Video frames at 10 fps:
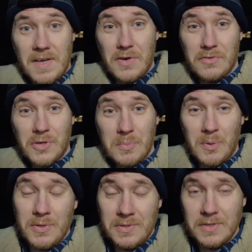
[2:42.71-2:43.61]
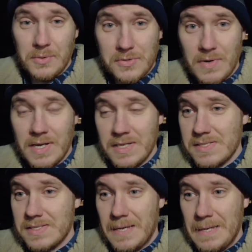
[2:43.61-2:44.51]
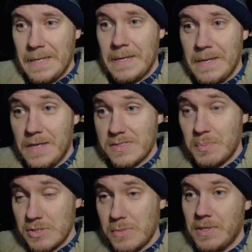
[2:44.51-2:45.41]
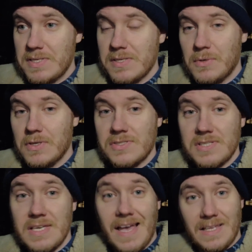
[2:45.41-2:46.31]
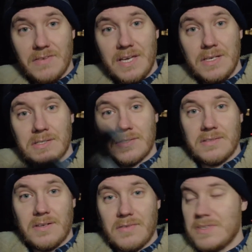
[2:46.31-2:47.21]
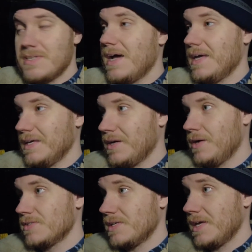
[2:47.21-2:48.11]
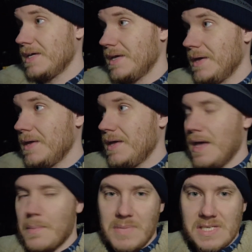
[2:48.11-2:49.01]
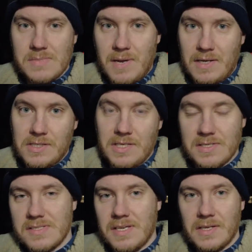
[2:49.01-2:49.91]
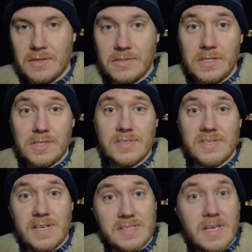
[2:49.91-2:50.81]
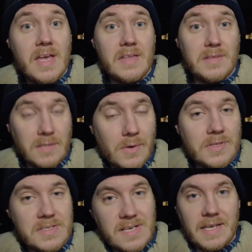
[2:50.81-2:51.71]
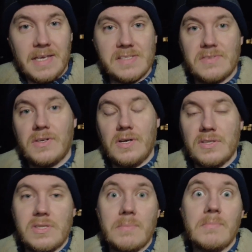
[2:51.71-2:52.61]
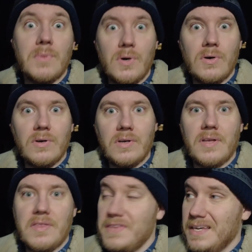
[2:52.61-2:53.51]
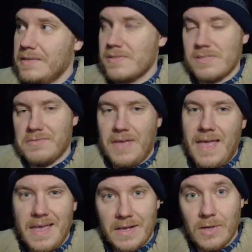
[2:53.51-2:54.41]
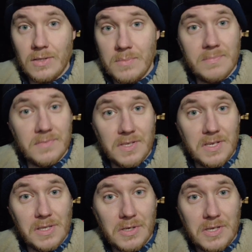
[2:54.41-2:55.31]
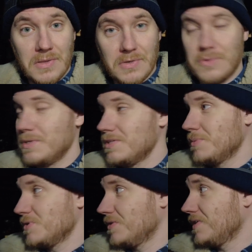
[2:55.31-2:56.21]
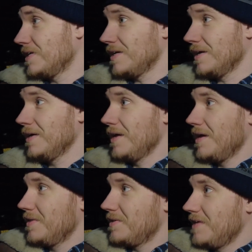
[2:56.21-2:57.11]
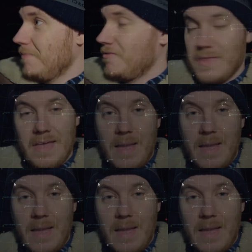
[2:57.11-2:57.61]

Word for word: Another good point that was raised uh, as a possibility was the elevation of the target causing a, uh, a mismatch in seeing conditions, as the lower the target is, of course, the more thickness of air column that you're looking through in terms of the, uh, the depth of the